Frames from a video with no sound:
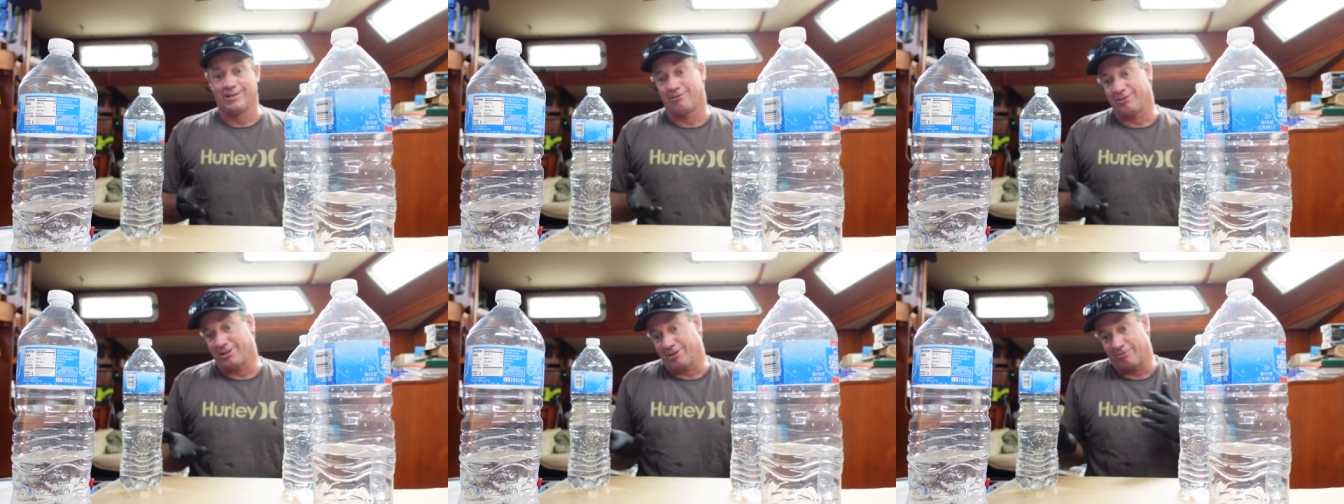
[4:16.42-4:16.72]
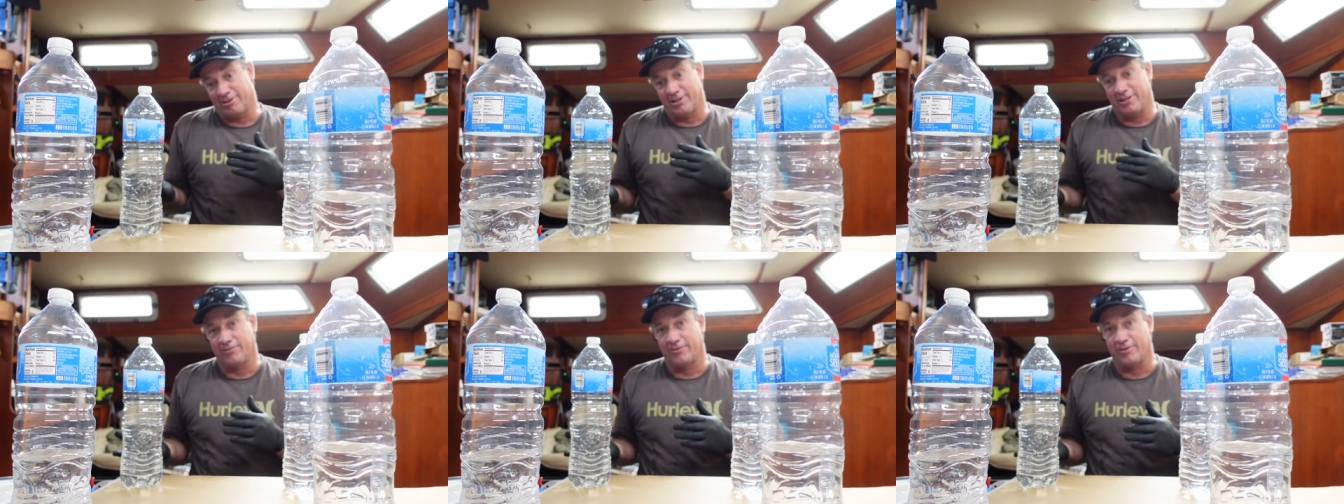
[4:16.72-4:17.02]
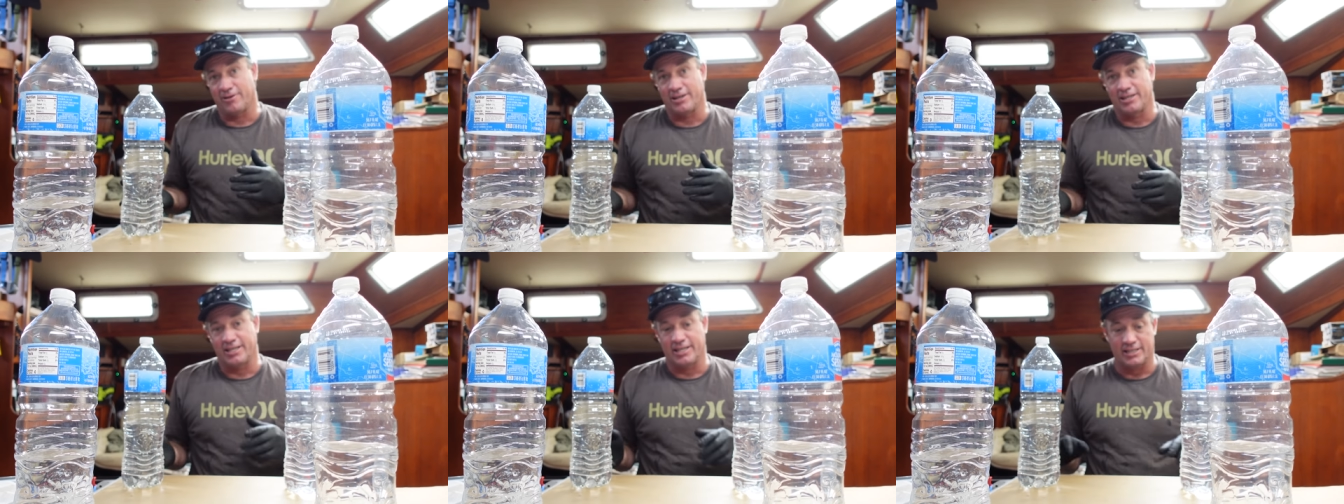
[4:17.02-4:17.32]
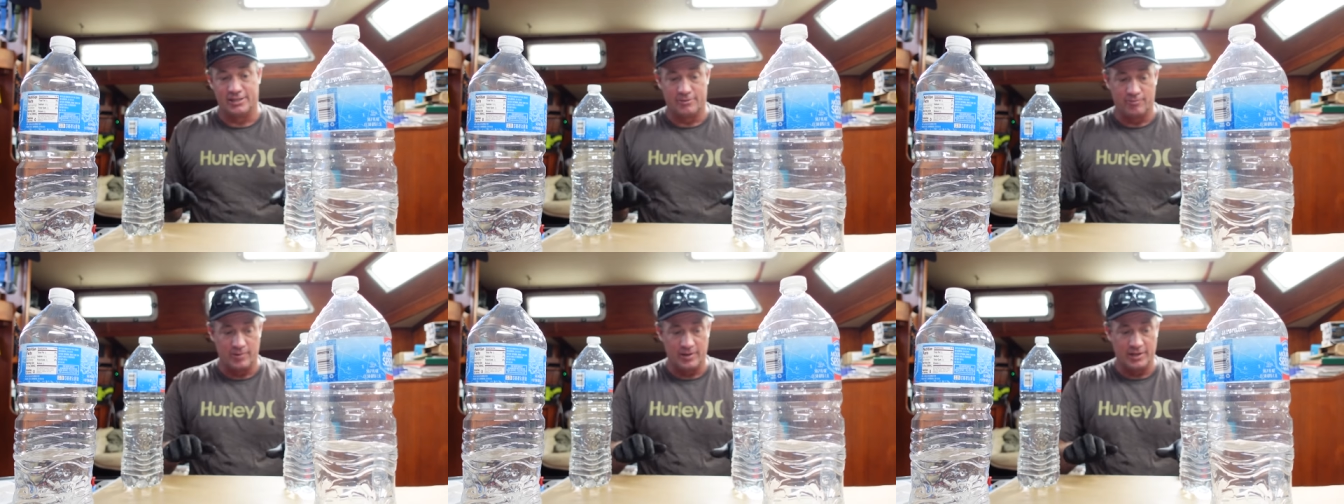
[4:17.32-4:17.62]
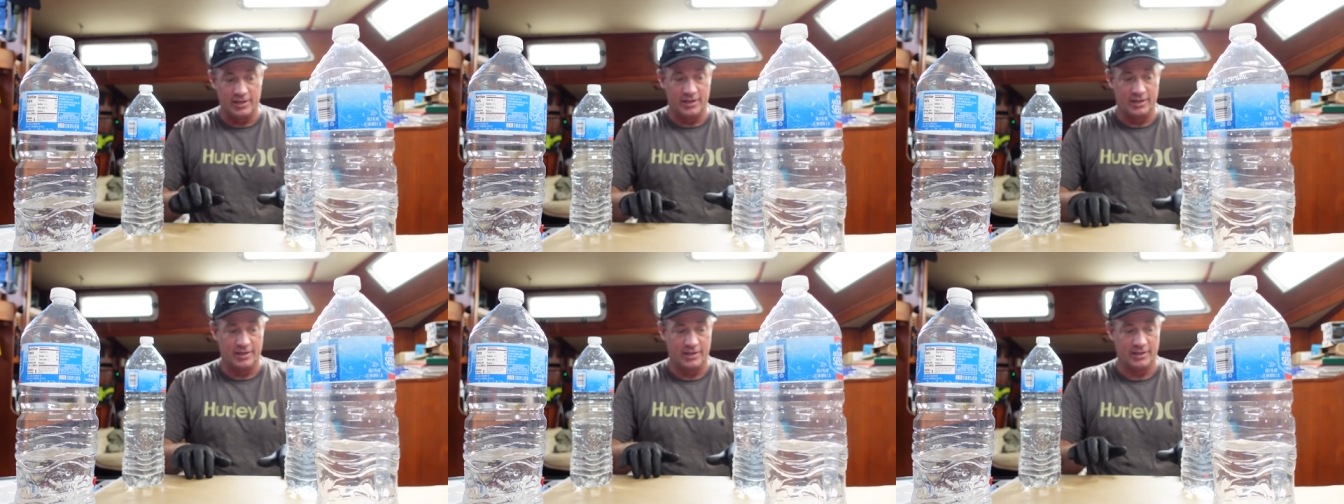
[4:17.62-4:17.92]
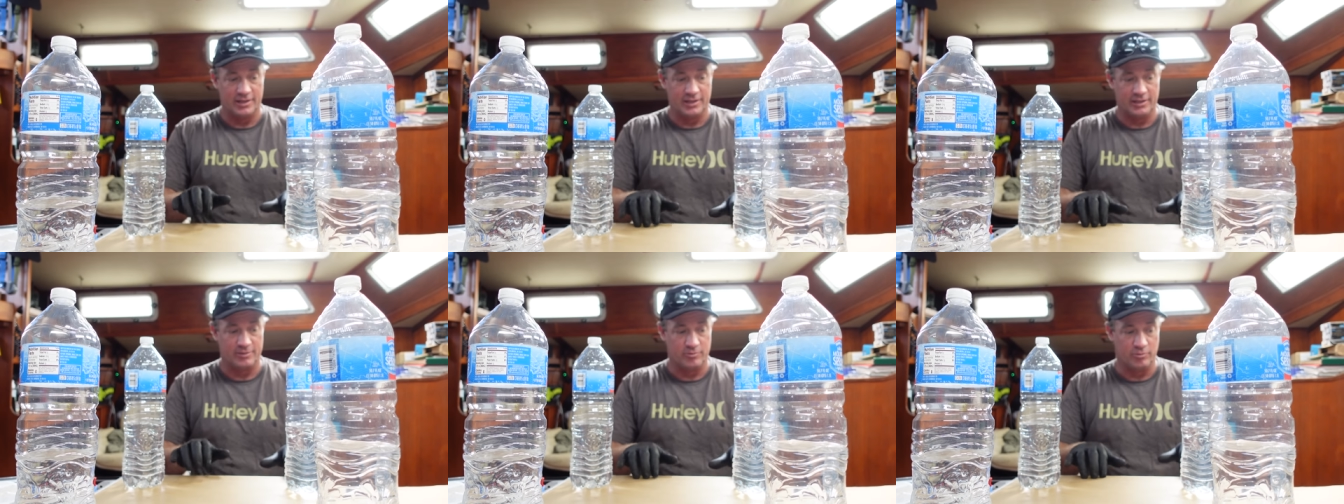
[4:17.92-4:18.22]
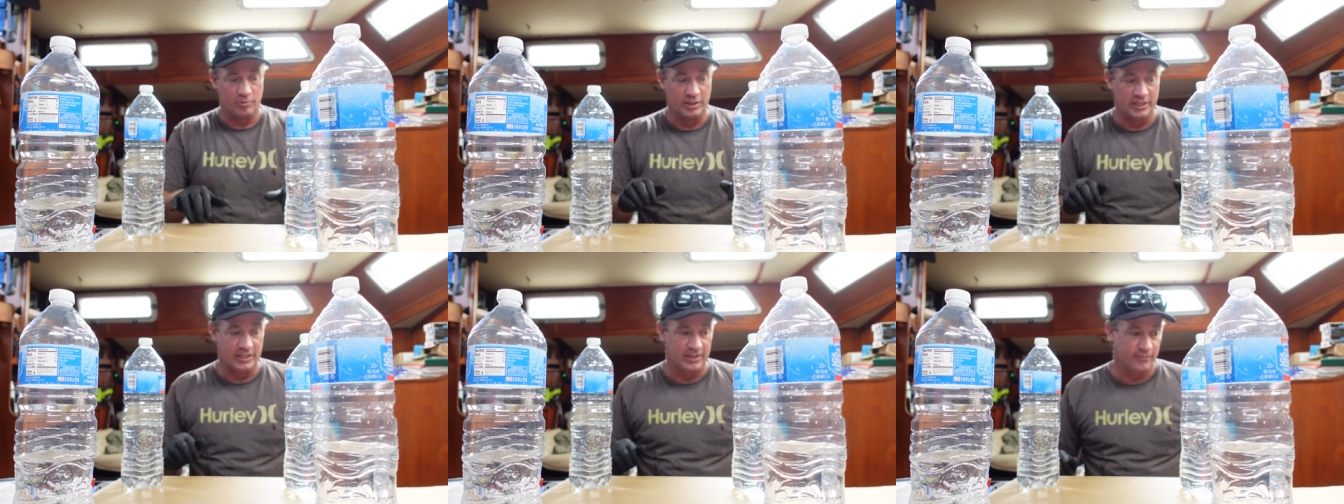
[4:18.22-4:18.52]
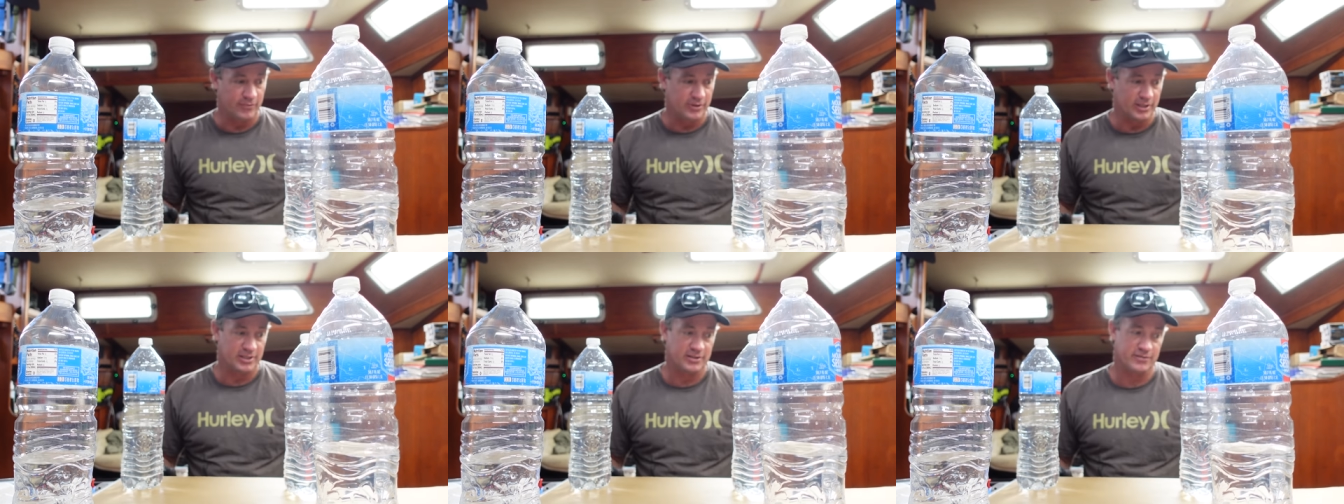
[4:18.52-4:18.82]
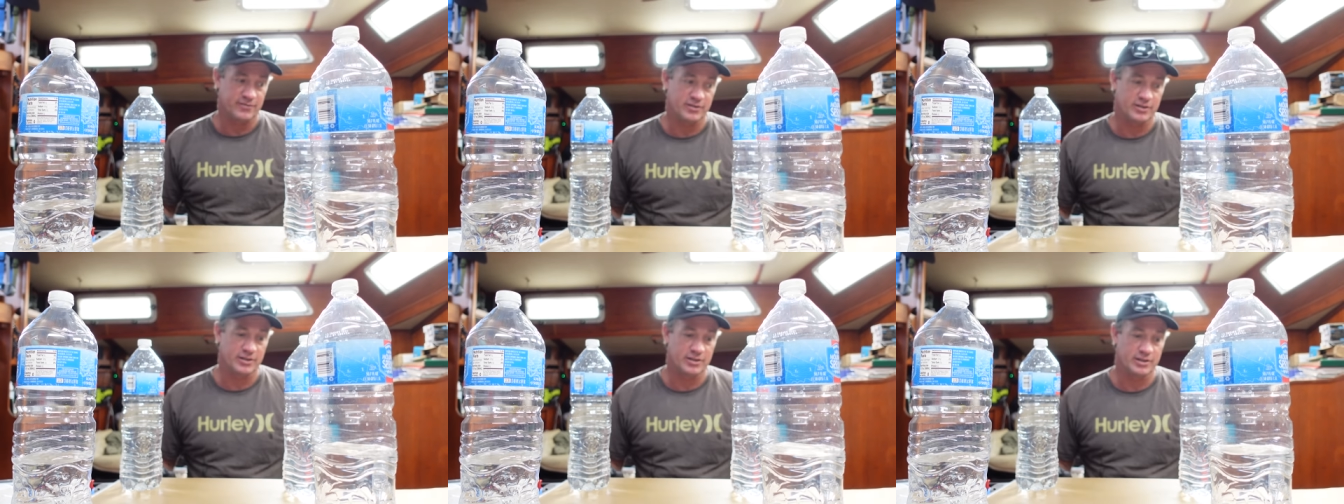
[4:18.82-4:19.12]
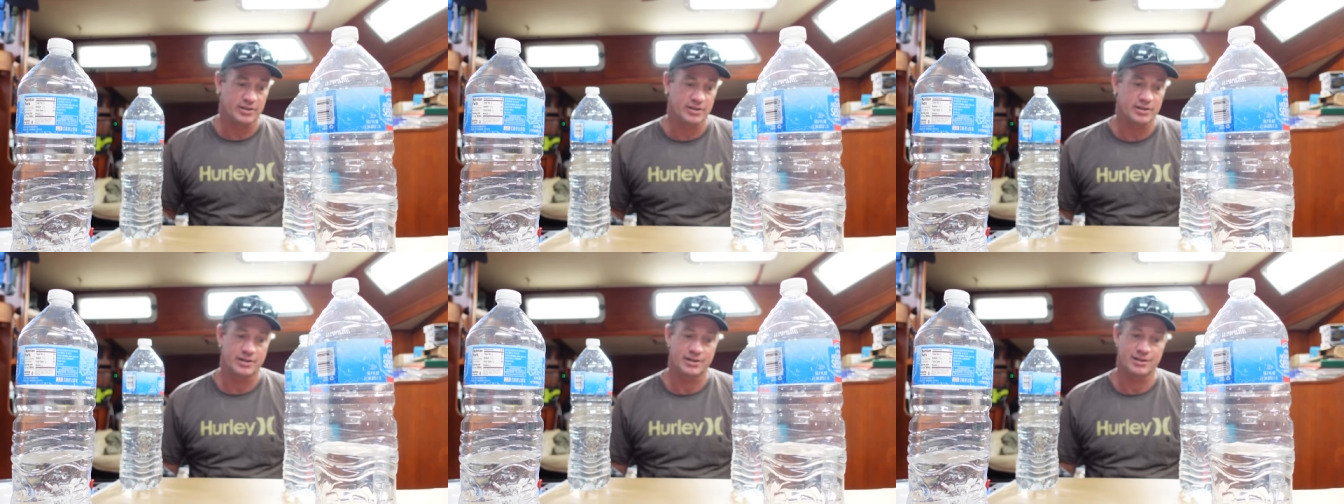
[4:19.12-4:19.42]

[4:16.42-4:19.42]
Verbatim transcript: I'll get ready for our next one, and this will leave this for,